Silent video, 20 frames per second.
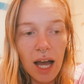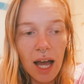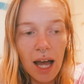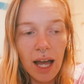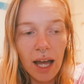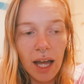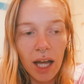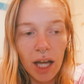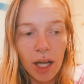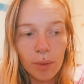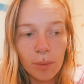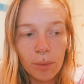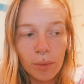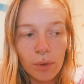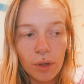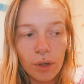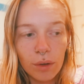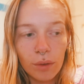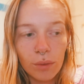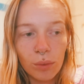
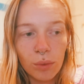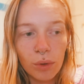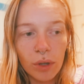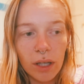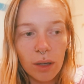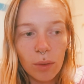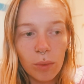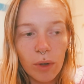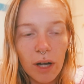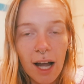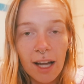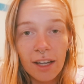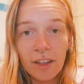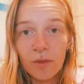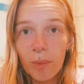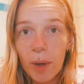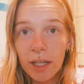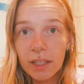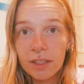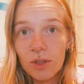um, we were kind
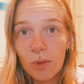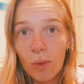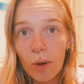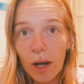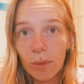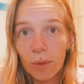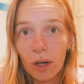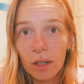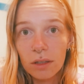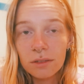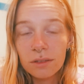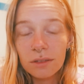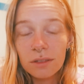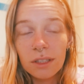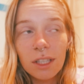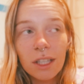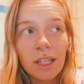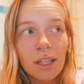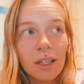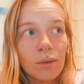of back at square one
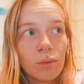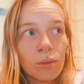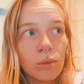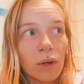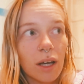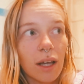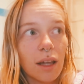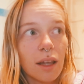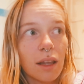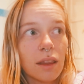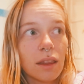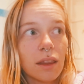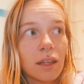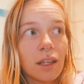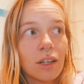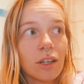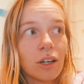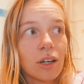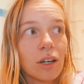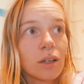with,
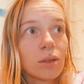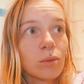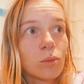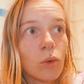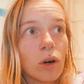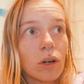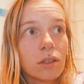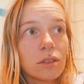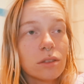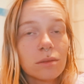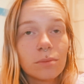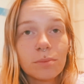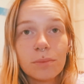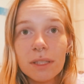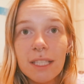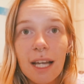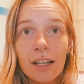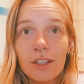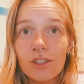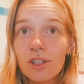you know, what
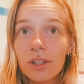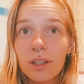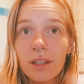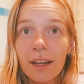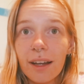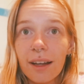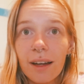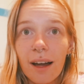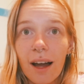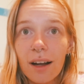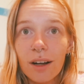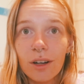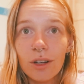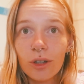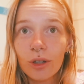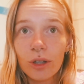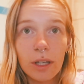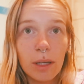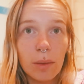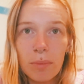potentially
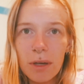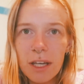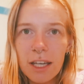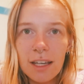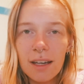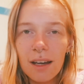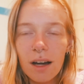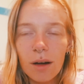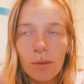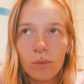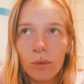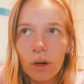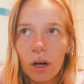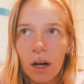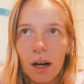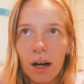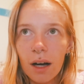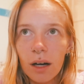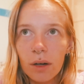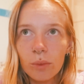could it be and what
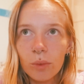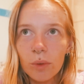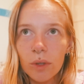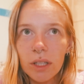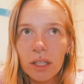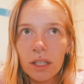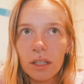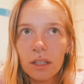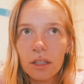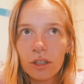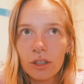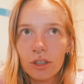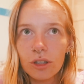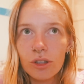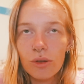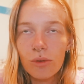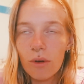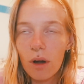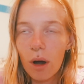are we going to do